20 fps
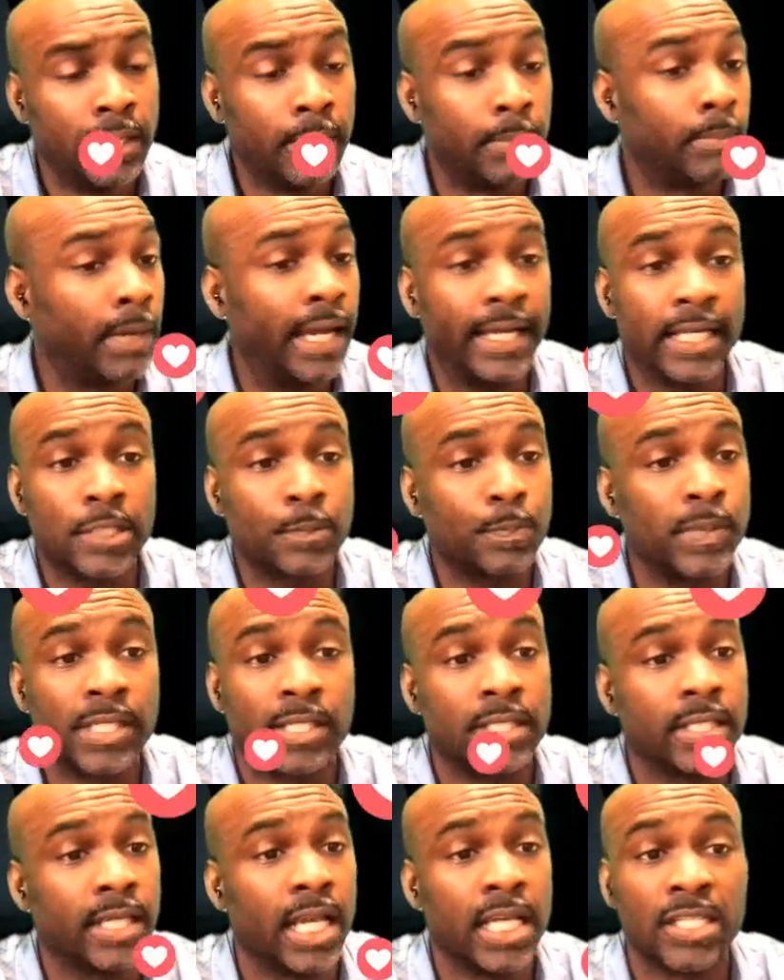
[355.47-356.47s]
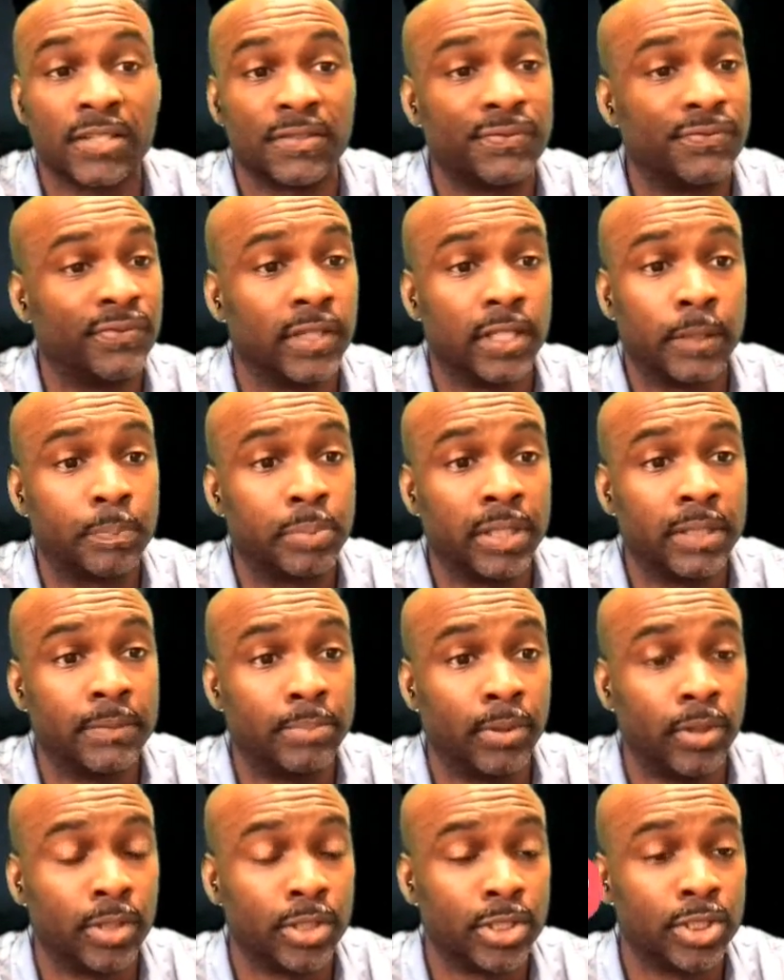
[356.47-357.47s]
My SPCAs are full of pit
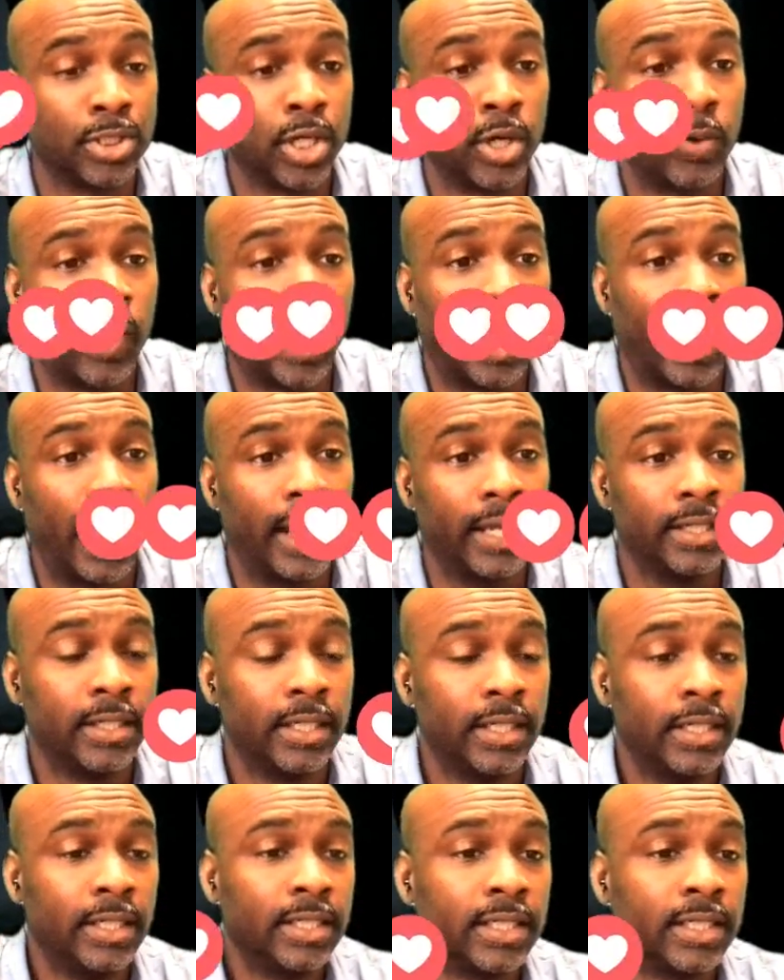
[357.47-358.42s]
bulls. You know why?